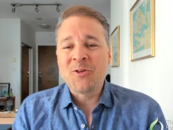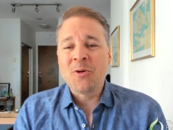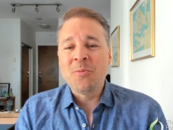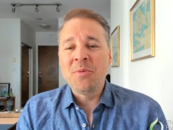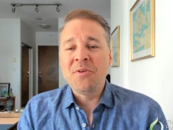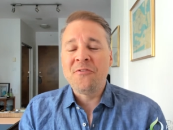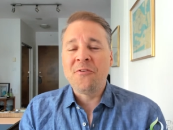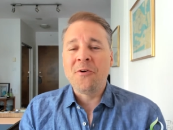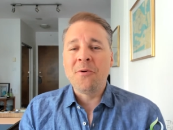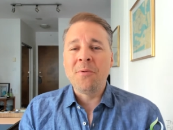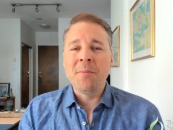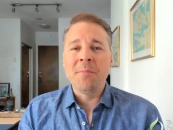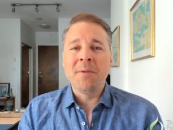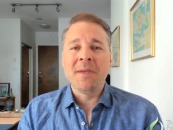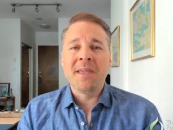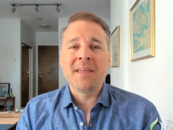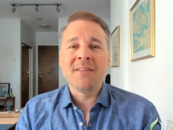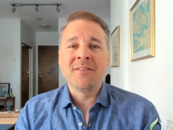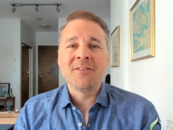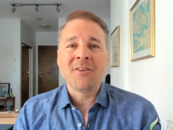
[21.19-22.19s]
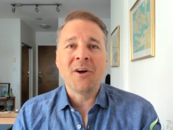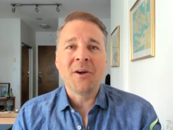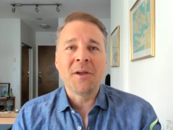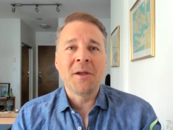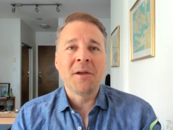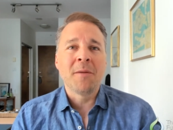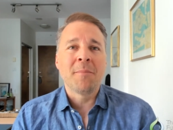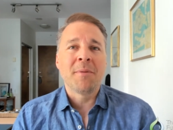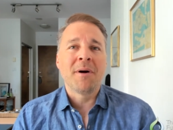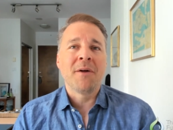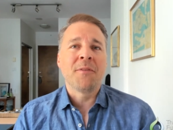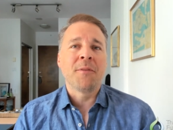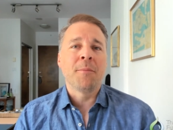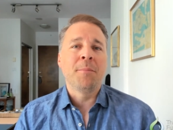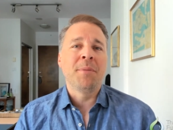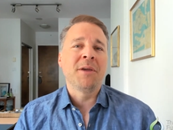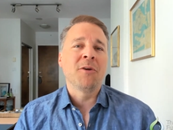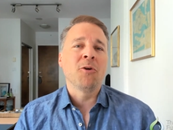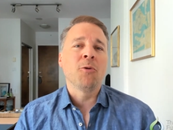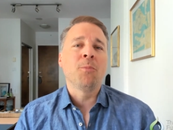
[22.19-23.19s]
before we begin talking about the
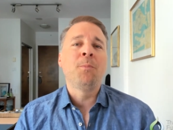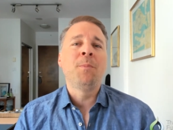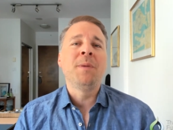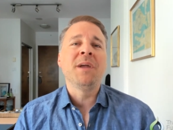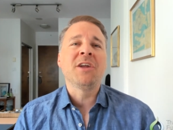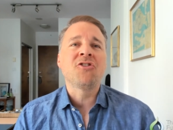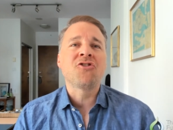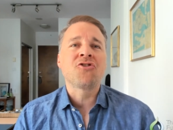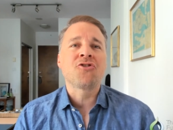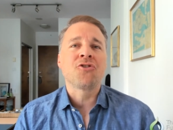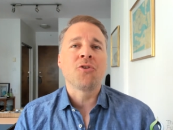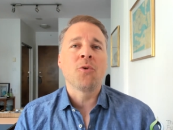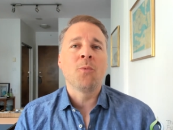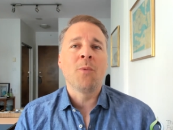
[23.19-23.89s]
bigger picture,